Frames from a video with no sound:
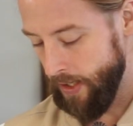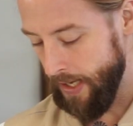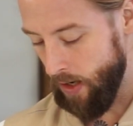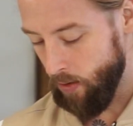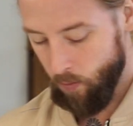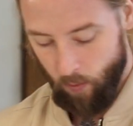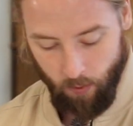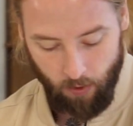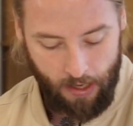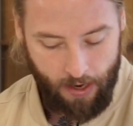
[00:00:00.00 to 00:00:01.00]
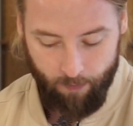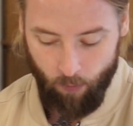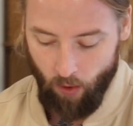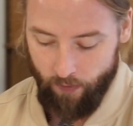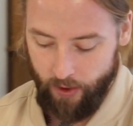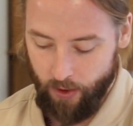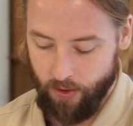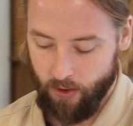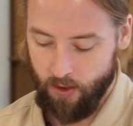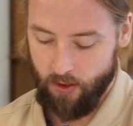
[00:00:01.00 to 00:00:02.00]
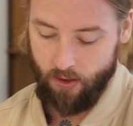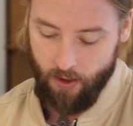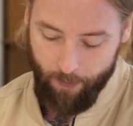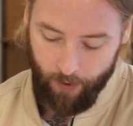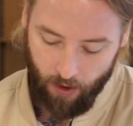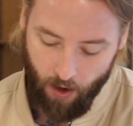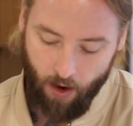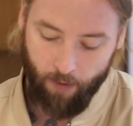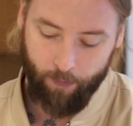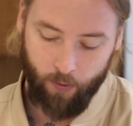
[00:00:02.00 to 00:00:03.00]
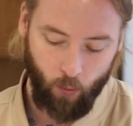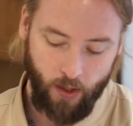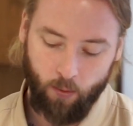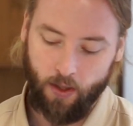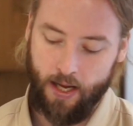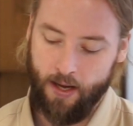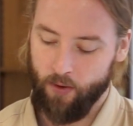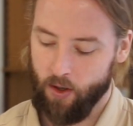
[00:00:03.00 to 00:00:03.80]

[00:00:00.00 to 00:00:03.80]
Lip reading: Now, we will have more videos on this coming up. We will have a